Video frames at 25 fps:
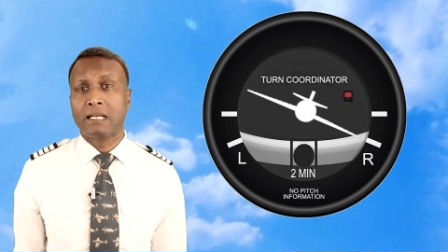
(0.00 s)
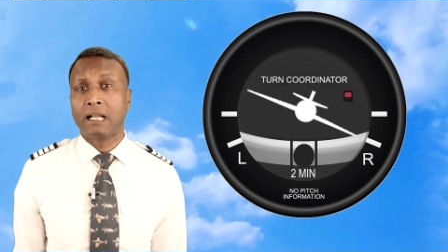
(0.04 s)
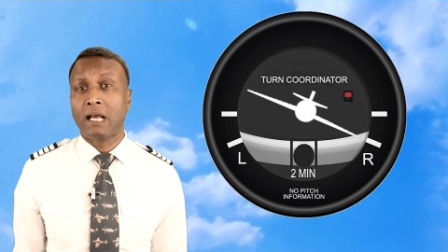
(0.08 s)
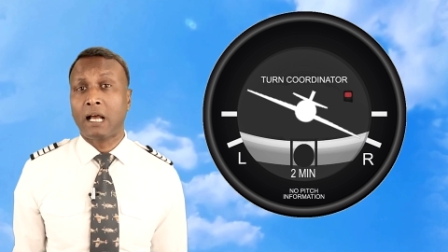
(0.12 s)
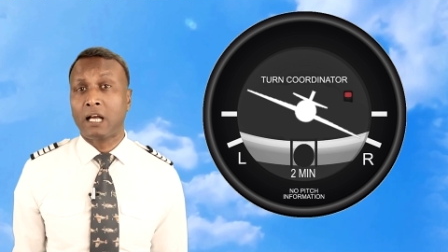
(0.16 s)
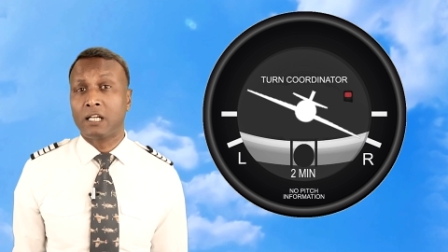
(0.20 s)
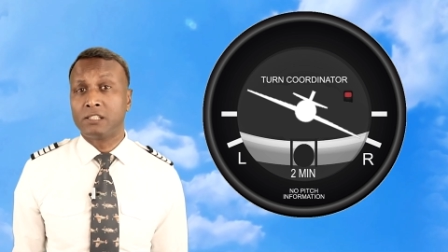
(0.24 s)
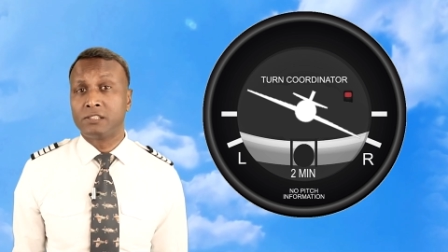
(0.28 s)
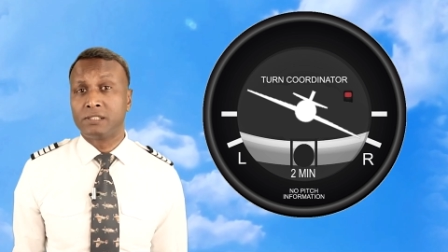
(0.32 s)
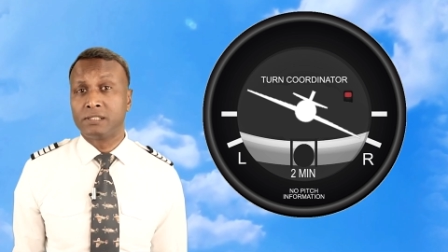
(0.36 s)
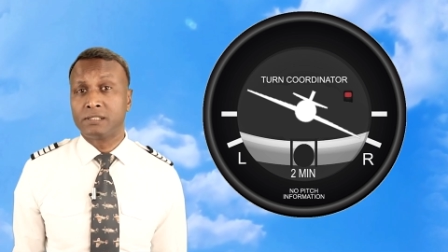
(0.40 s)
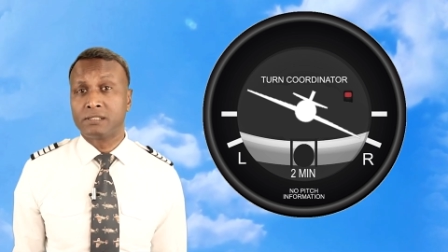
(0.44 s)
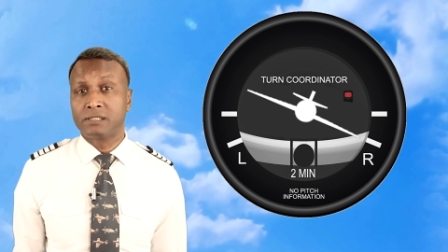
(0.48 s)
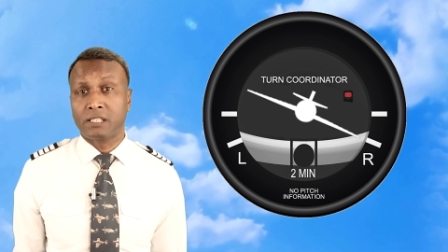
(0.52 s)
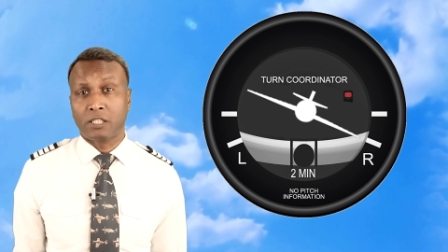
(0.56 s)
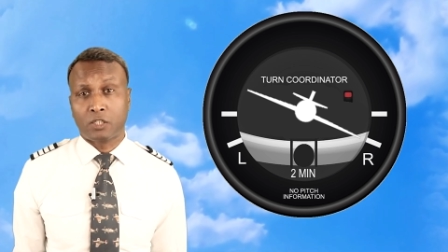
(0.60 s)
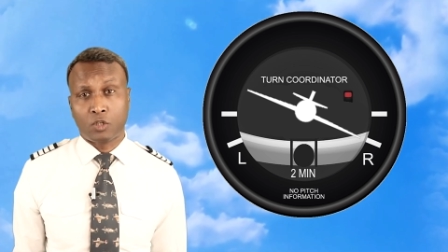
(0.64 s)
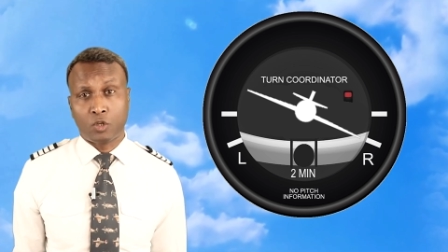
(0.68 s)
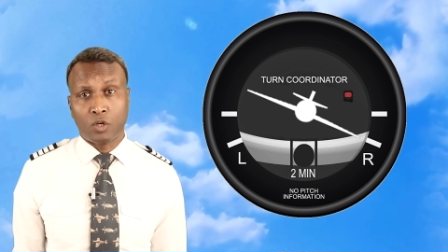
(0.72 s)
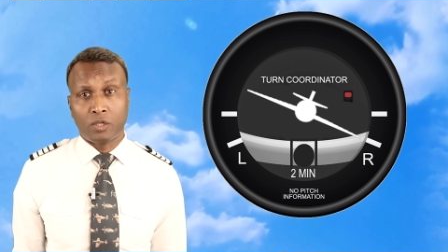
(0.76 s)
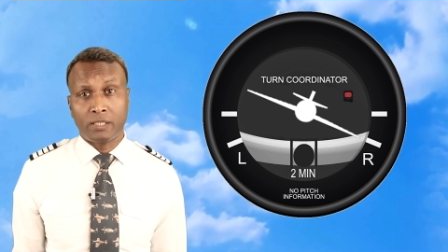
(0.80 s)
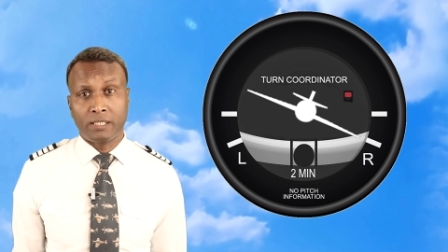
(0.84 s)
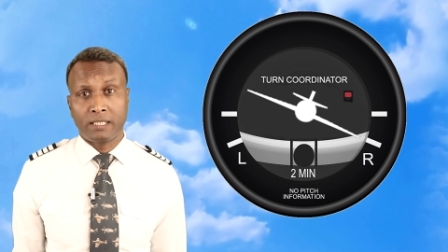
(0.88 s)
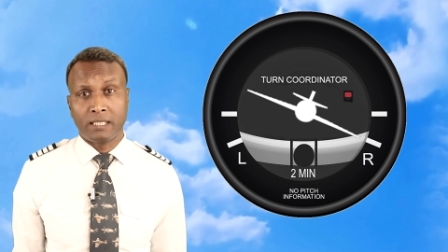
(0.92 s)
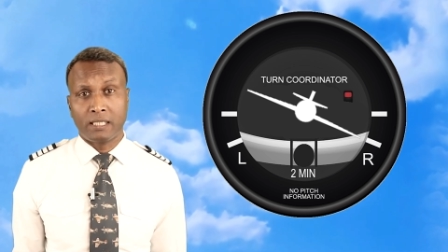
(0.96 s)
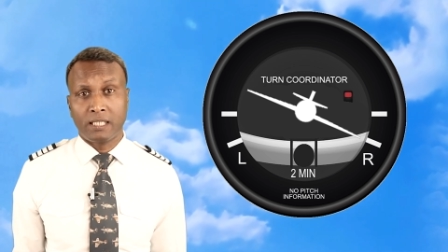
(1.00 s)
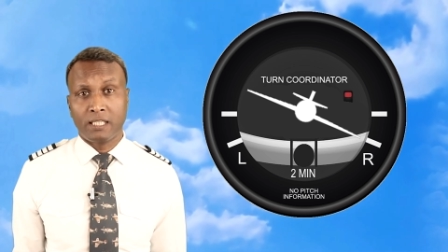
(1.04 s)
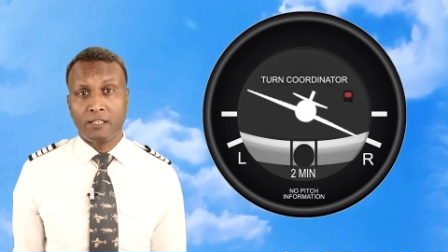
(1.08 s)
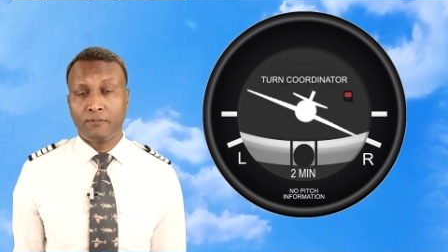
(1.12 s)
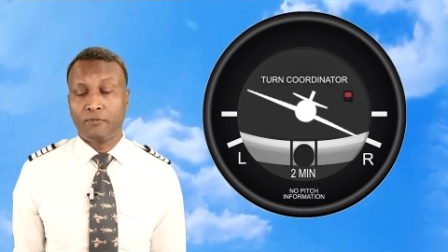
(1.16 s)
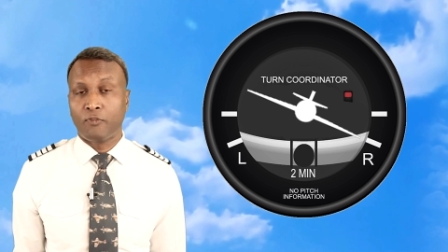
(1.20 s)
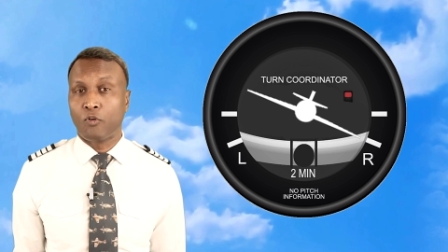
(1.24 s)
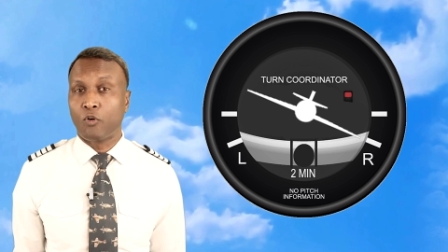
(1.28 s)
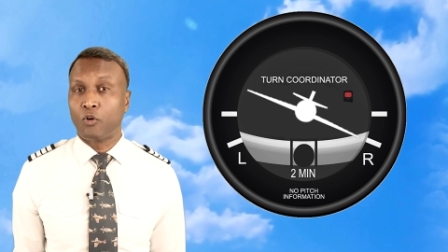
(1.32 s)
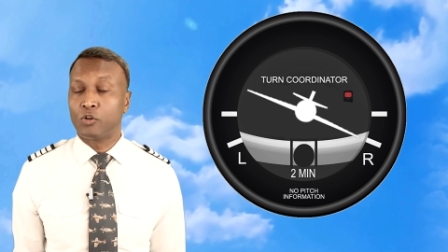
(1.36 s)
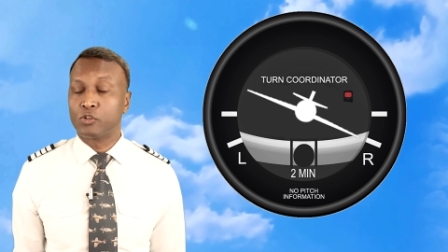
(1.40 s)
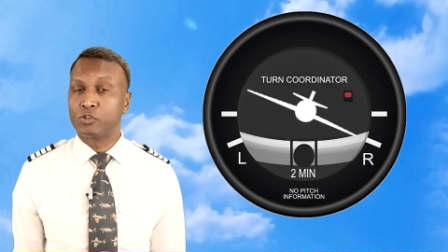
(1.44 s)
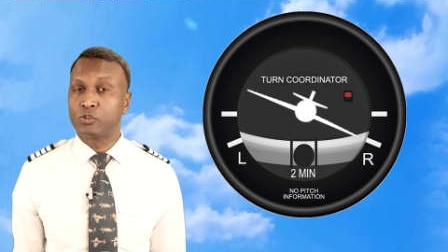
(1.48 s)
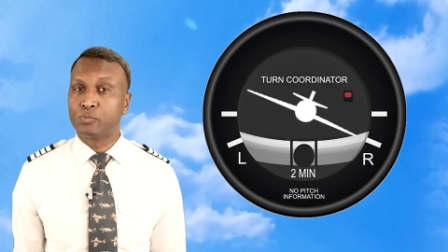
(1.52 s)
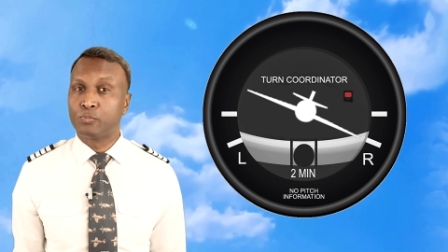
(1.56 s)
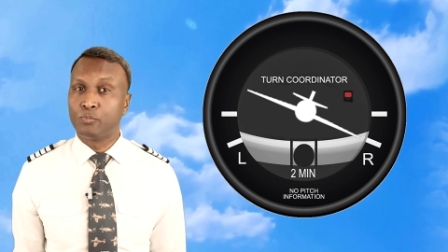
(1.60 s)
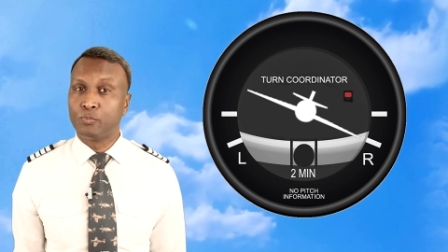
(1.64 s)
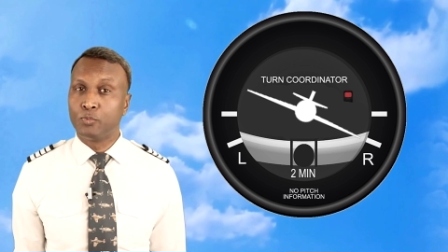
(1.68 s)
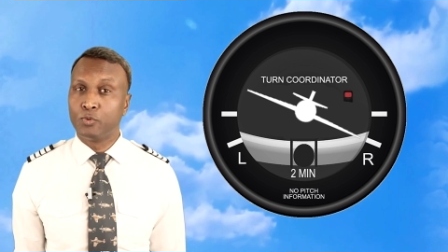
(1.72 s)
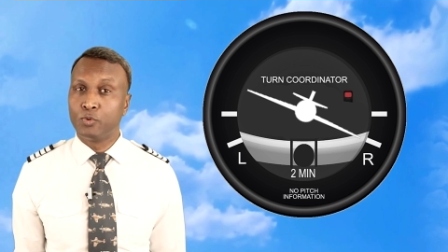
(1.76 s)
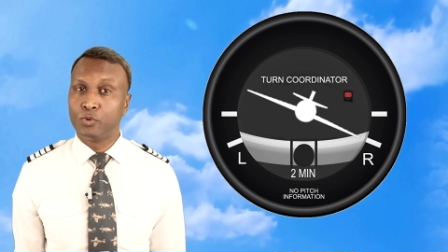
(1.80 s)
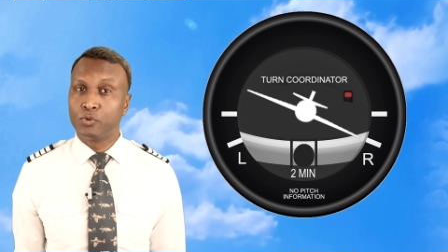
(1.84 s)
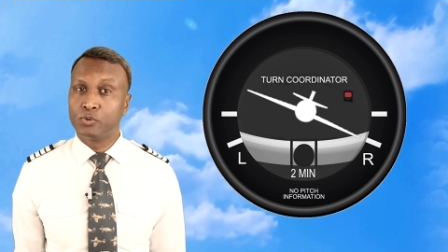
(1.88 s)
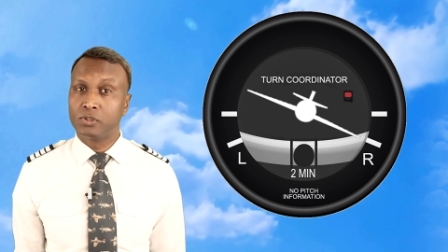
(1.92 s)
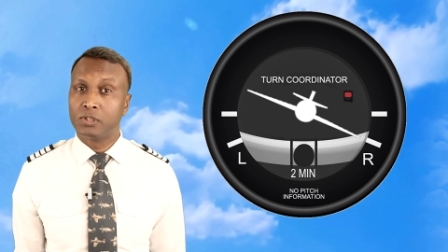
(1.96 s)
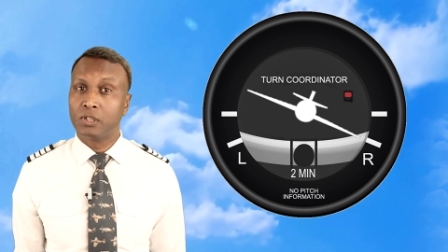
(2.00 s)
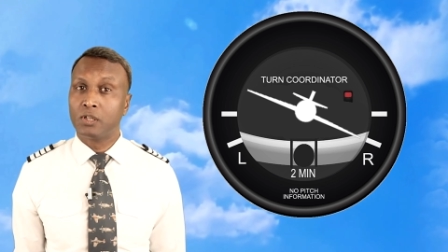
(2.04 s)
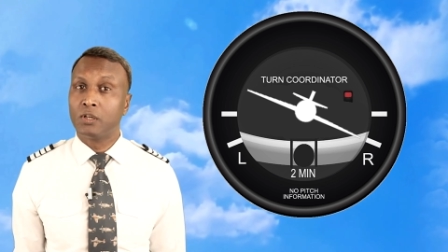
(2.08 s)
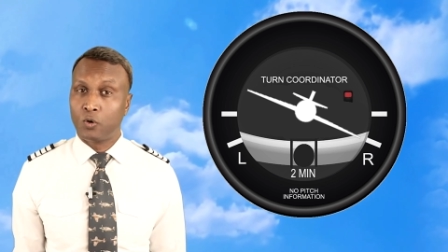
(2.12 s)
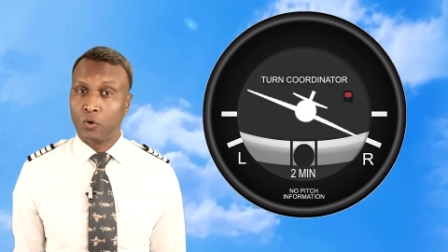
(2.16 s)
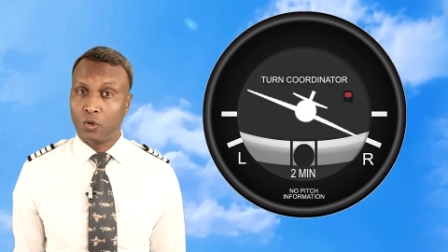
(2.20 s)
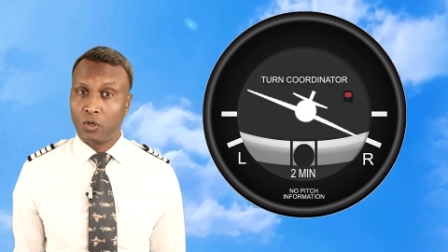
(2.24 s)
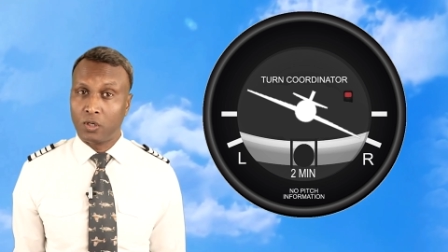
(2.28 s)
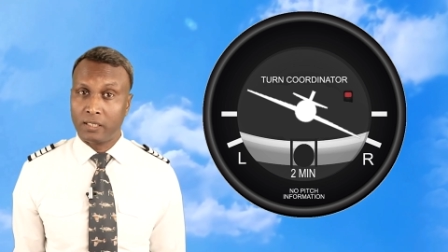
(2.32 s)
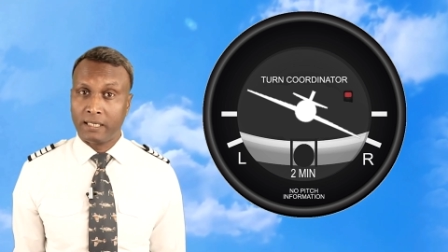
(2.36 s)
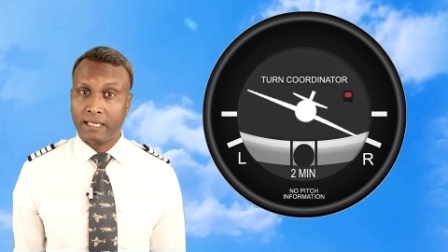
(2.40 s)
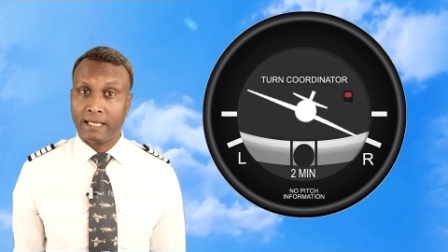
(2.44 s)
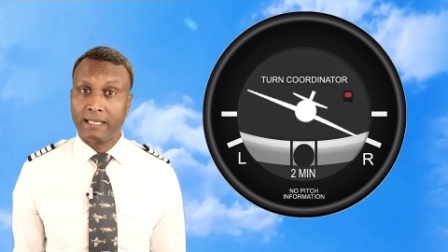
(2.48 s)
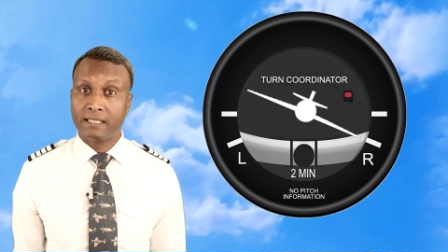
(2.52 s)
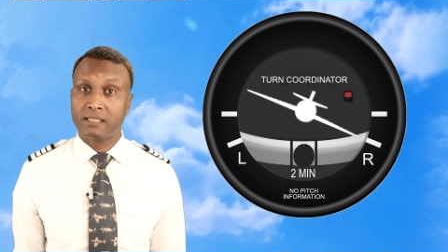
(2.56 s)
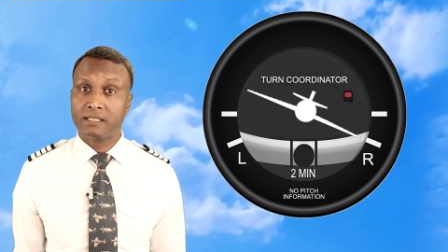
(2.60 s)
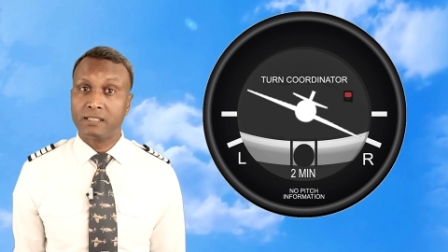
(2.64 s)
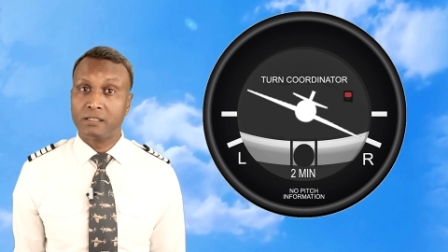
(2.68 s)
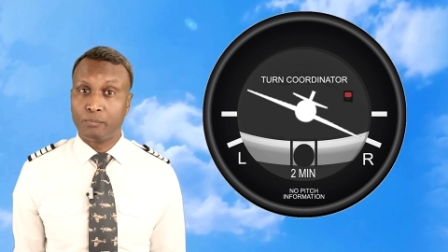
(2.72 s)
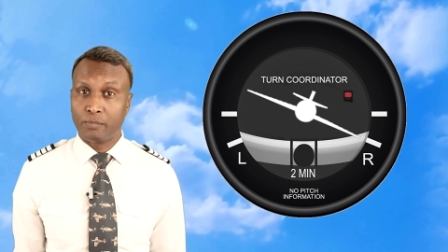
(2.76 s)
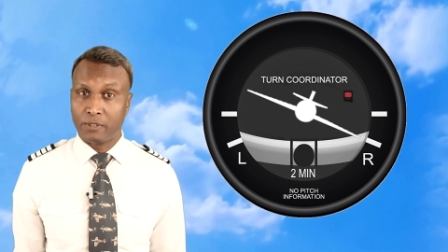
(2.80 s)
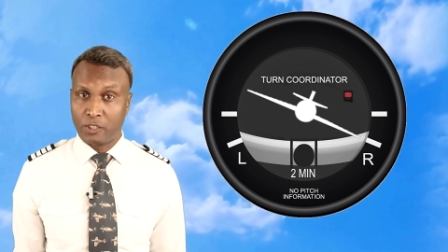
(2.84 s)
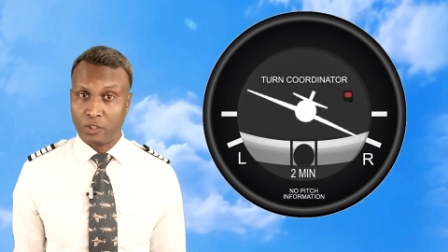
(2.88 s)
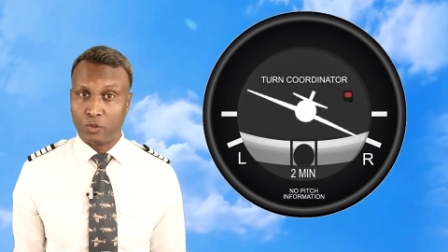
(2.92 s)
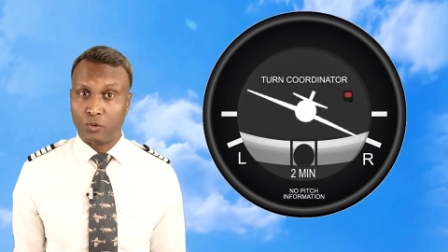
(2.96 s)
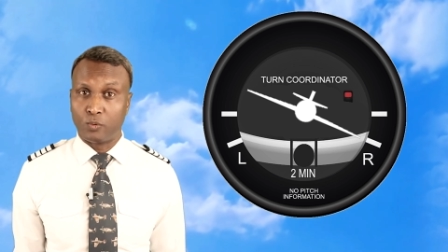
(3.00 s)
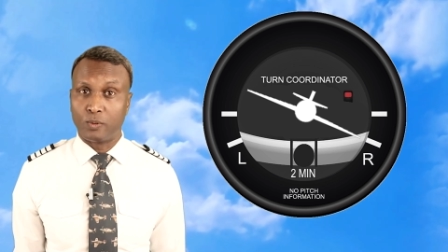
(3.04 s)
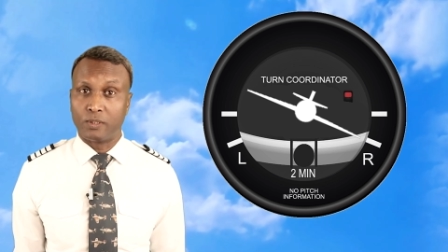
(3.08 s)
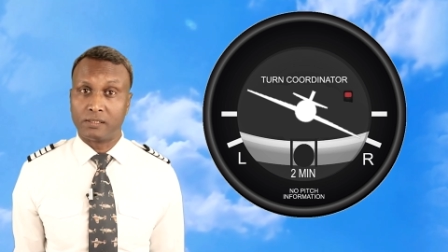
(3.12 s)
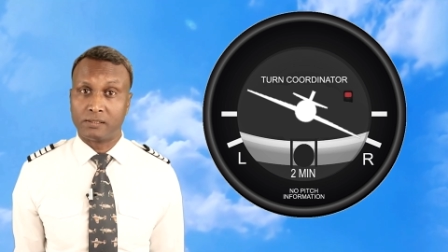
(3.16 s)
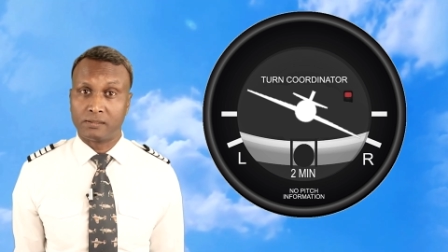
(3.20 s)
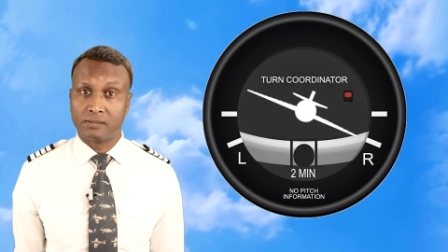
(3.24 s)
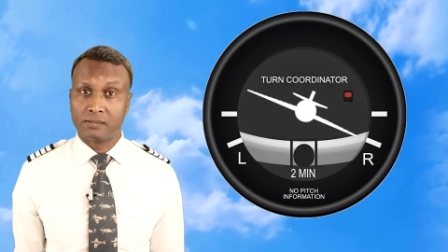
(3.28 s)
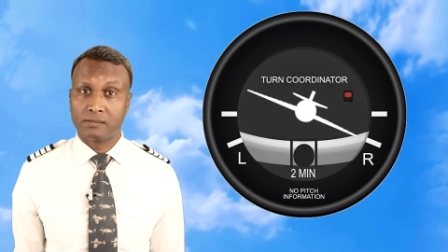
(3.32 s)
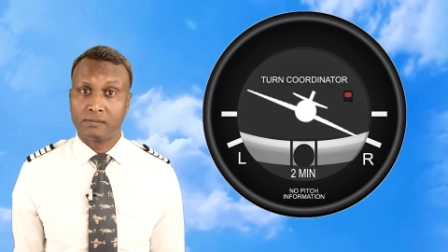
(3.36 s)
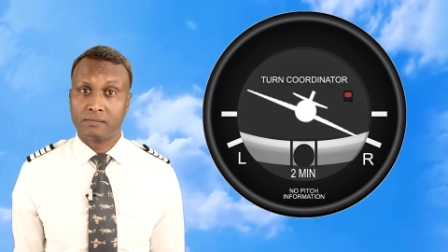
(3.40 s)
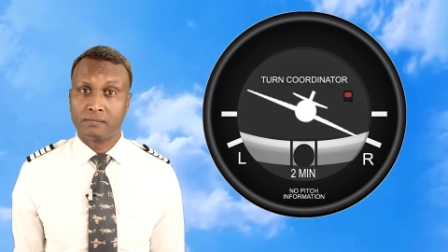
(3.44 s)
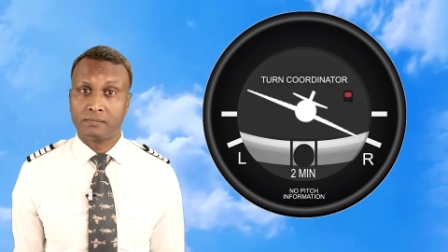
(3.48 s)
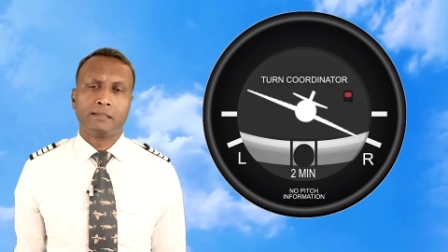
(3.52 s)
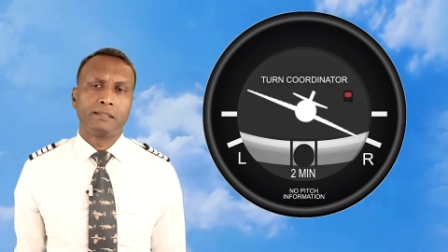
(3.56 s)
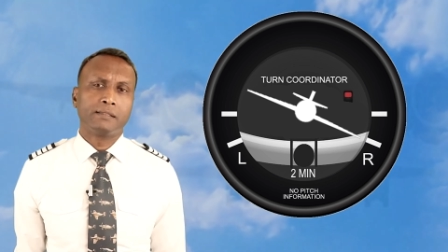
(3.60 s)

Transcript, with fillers: and adjust accordingly for smooth, coordinated maneuvers.